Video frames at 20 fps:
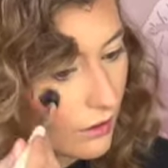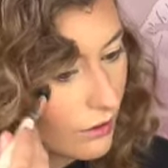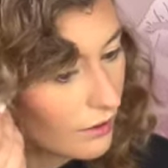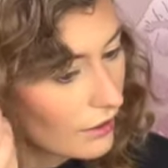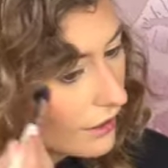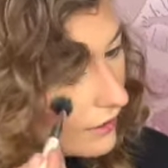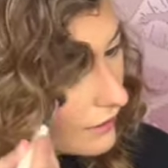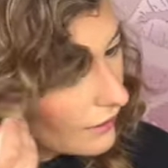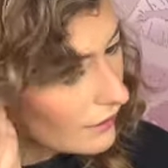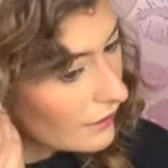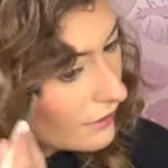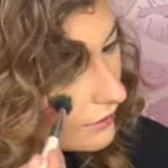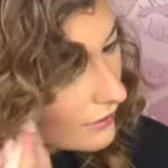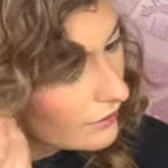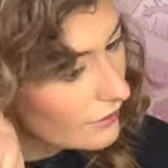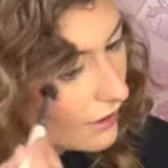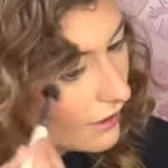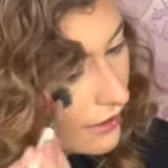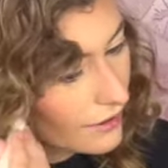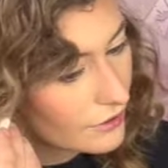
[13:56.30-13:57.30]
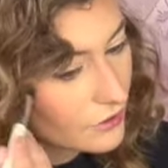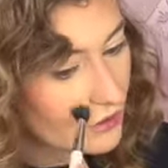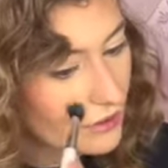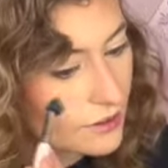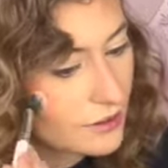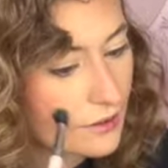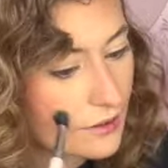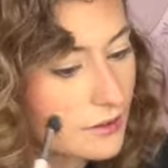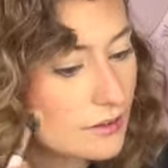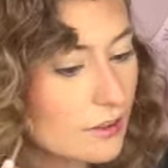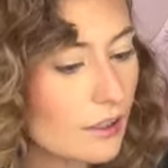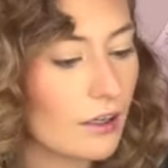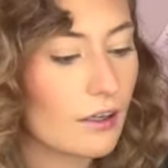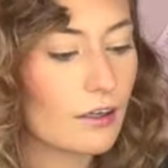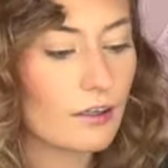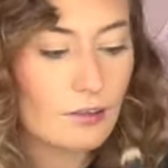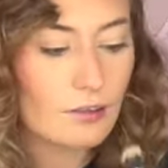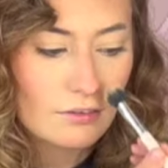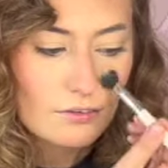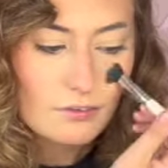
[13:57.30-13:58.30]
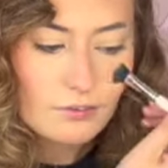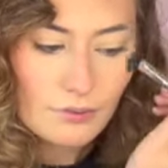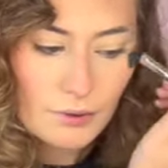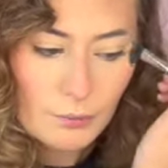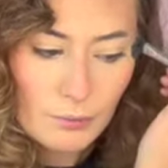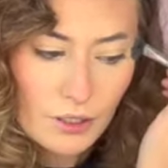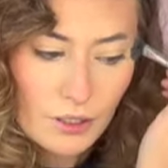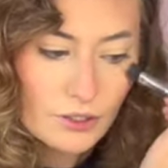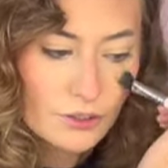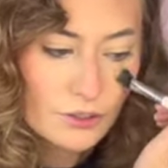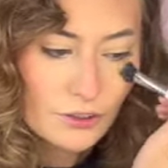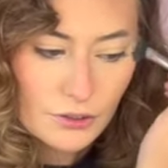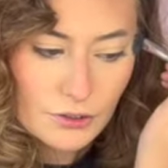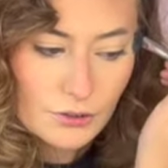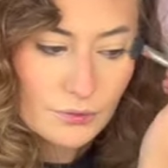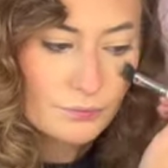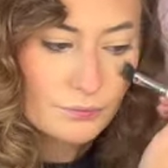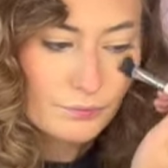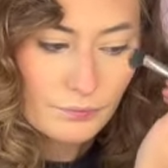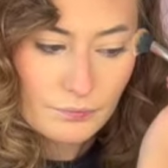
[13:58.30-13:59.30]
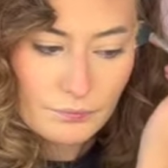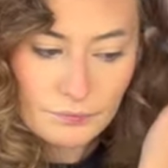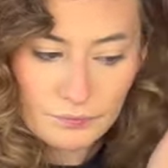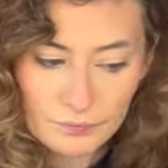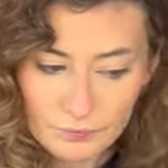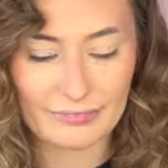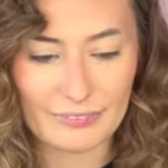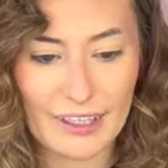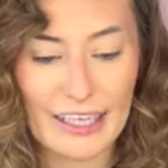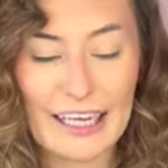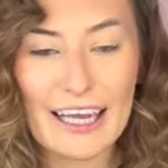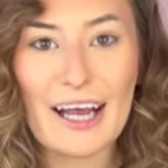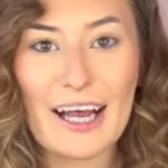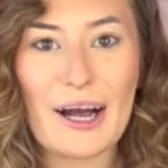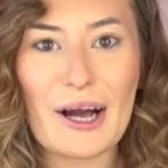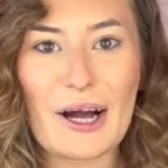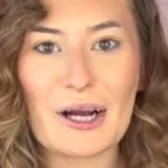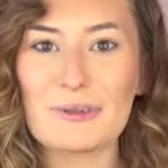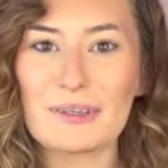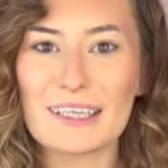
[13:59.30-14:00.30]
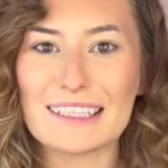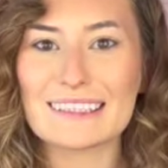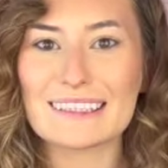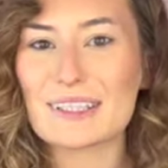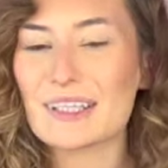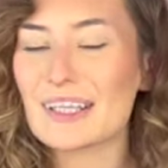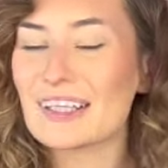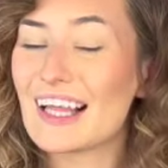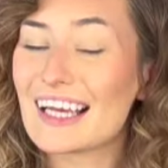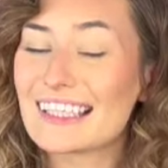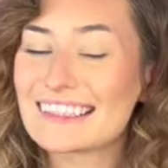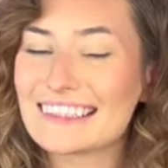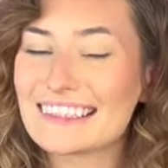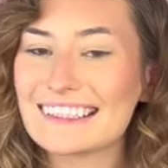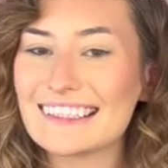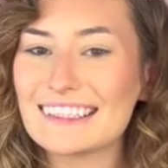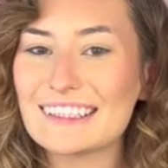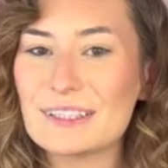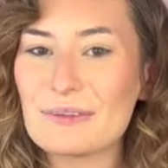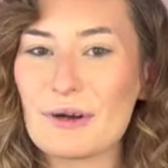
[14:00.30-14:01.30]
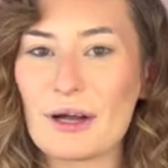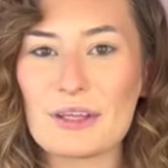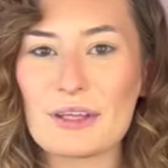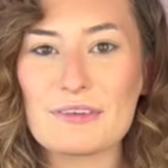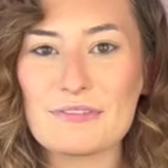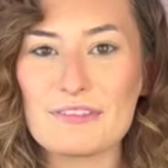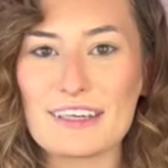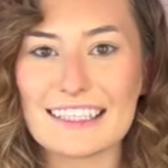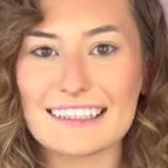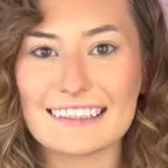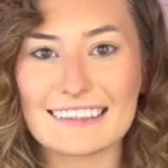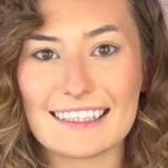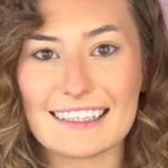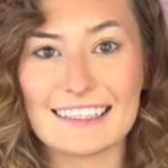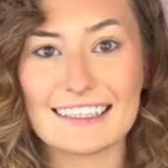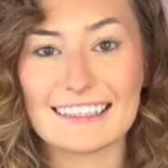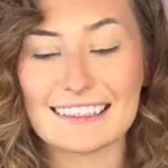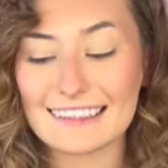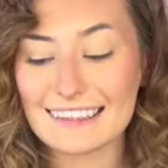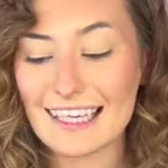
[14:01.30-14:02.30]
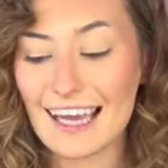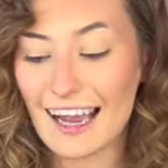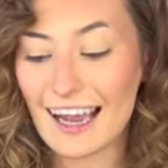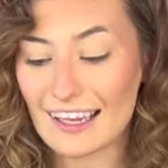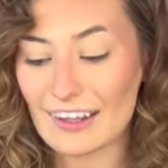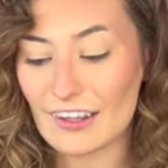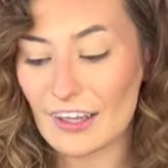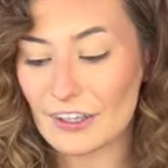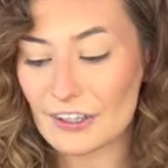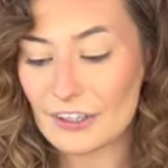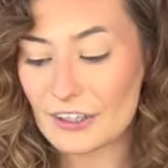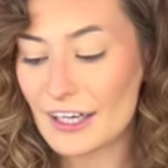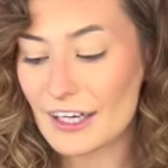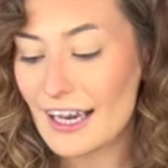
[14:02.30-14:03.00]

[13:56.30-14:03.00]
and hit the edges of the blush. All right, so the last thing to do on the face is highlighter.